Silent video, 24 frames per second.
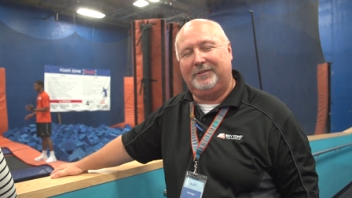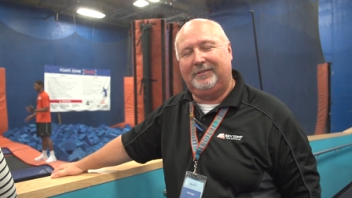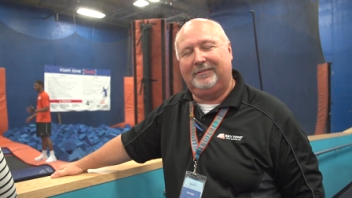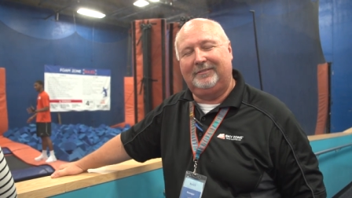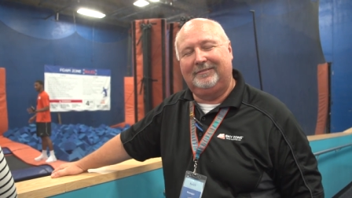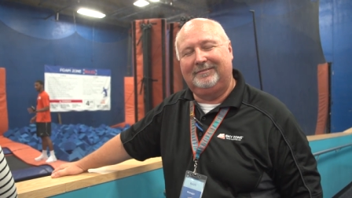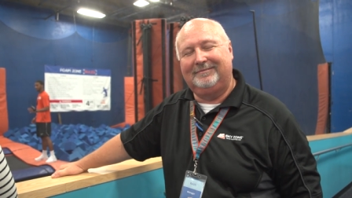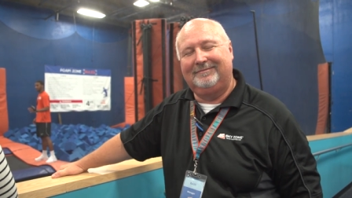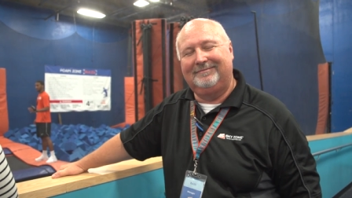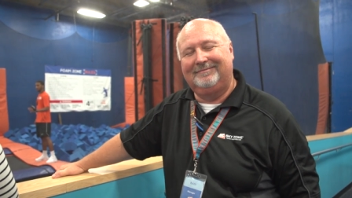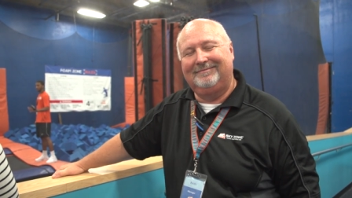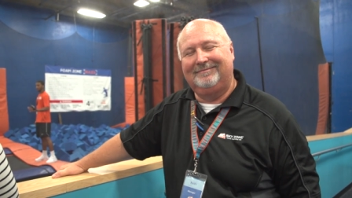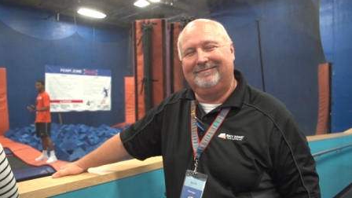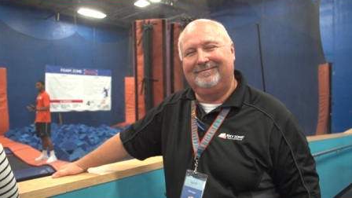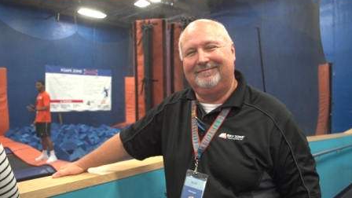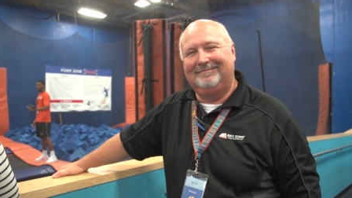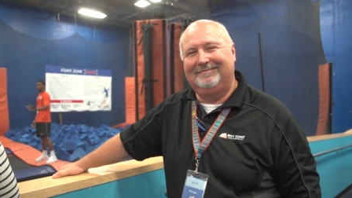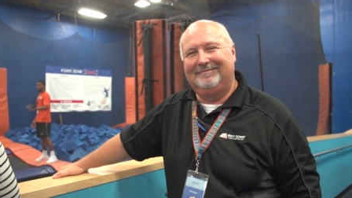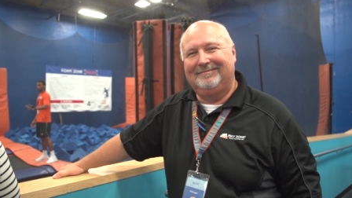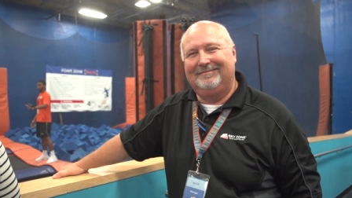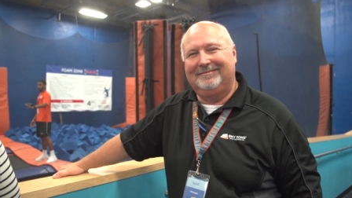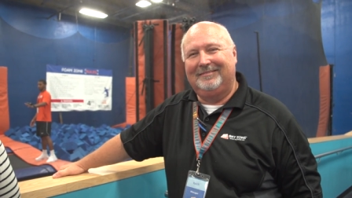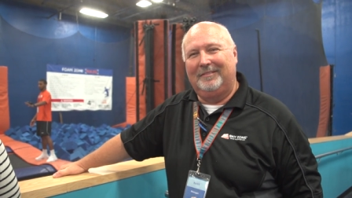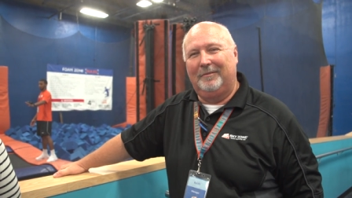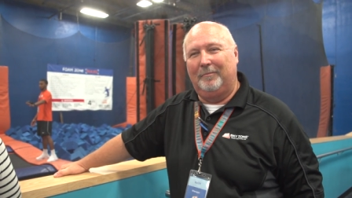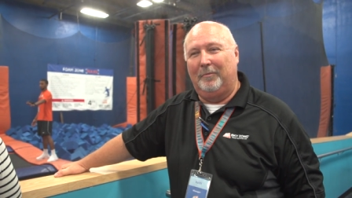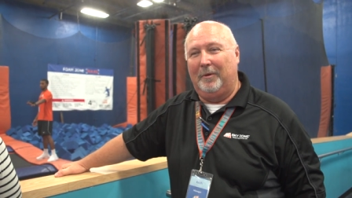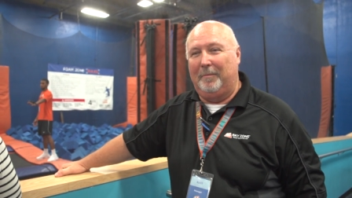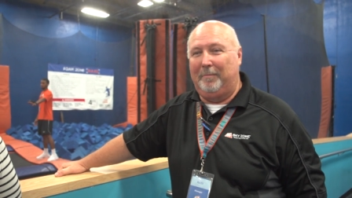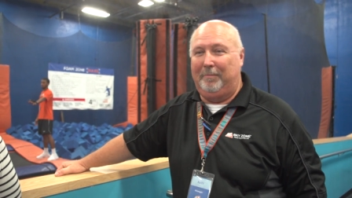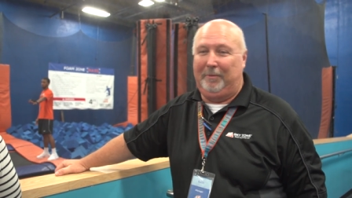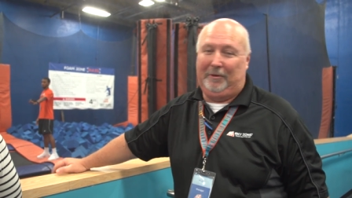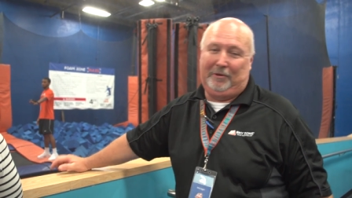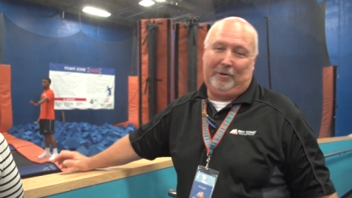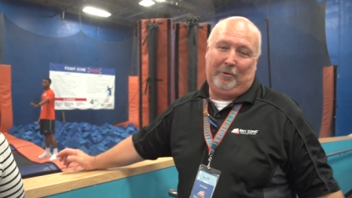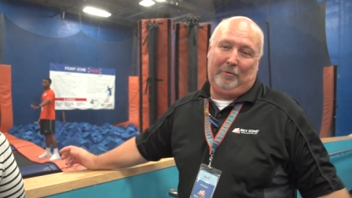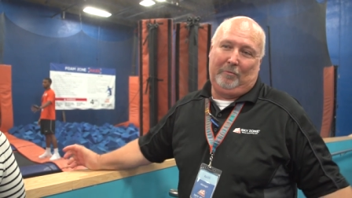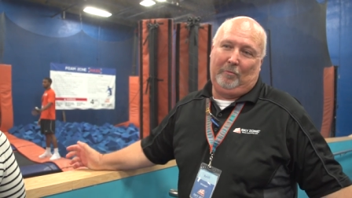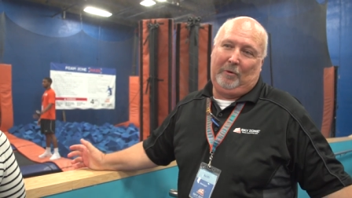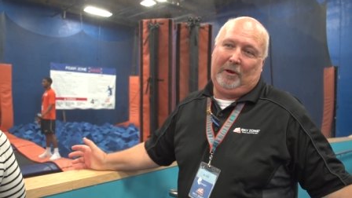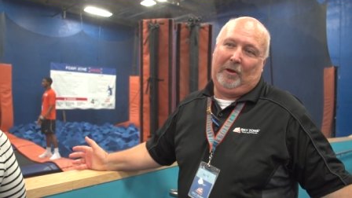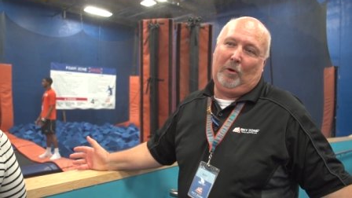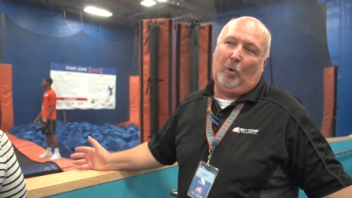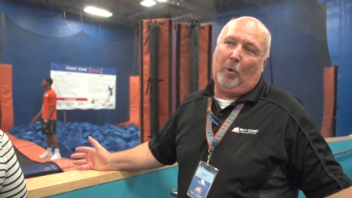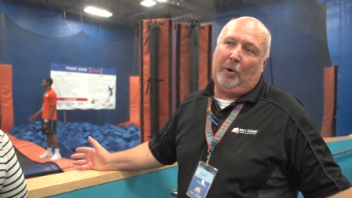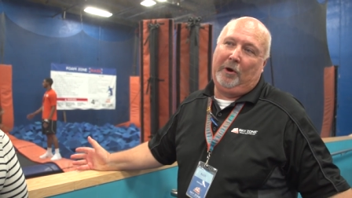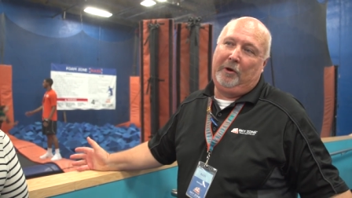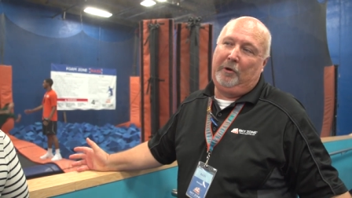And we put new,
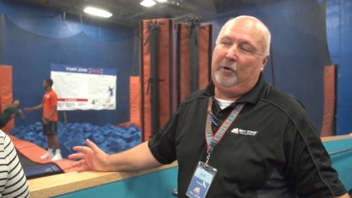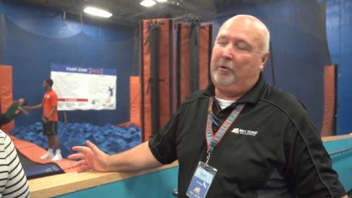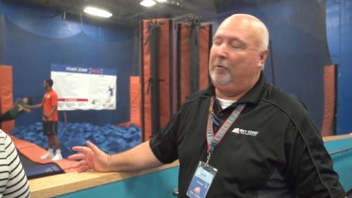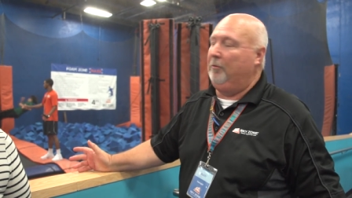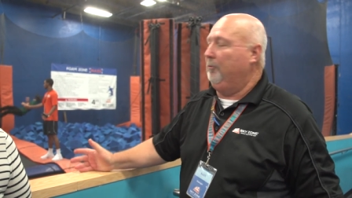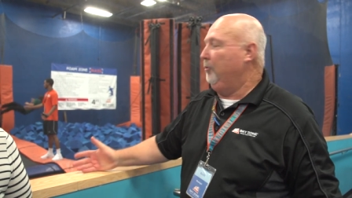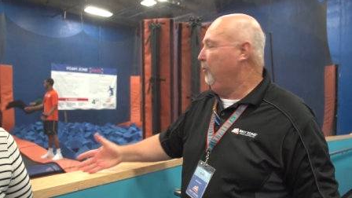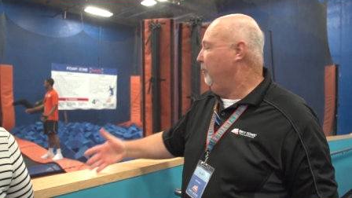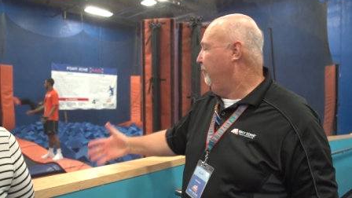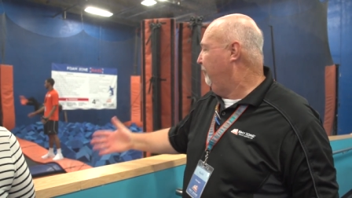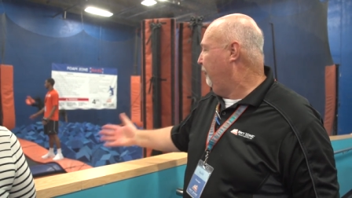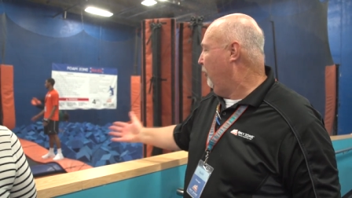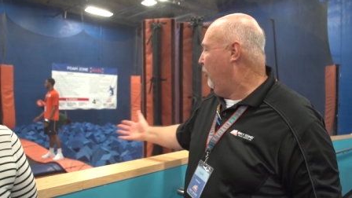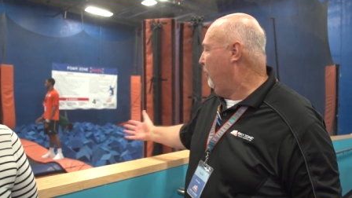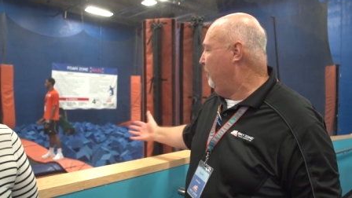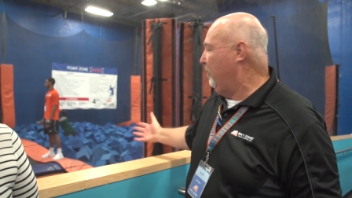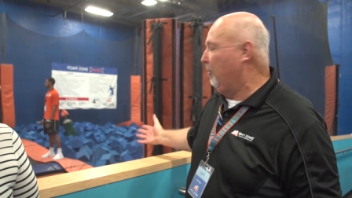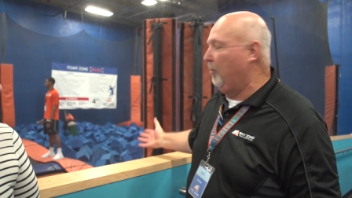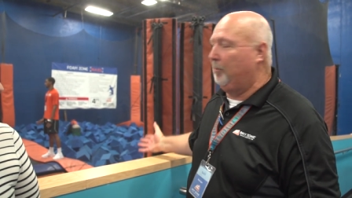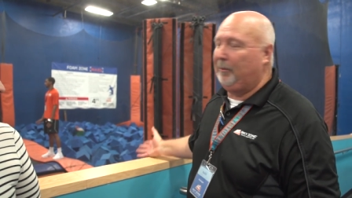we order new new foam,